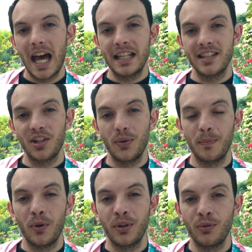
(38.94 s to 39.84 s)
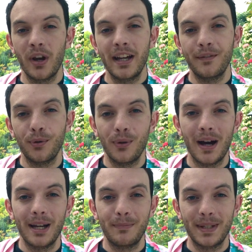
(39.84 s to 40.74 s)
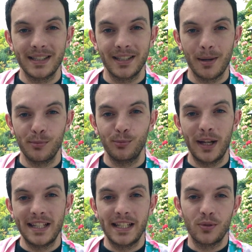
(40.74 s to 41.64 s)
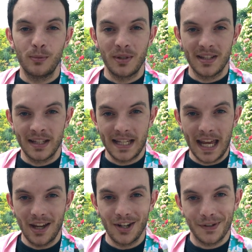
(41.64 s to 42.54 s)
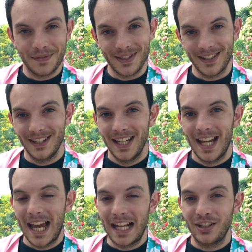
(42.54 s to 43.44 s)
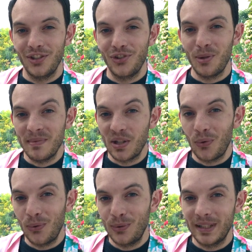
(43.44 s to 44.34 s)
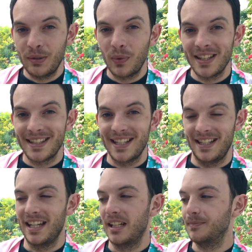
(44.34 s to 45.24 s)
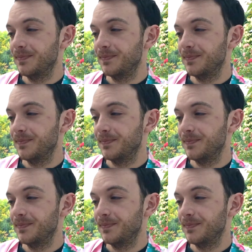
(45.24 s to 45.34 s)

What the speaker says: And so upon arrival, I picked it up and read it almost the day after and consumed it all in one sitting.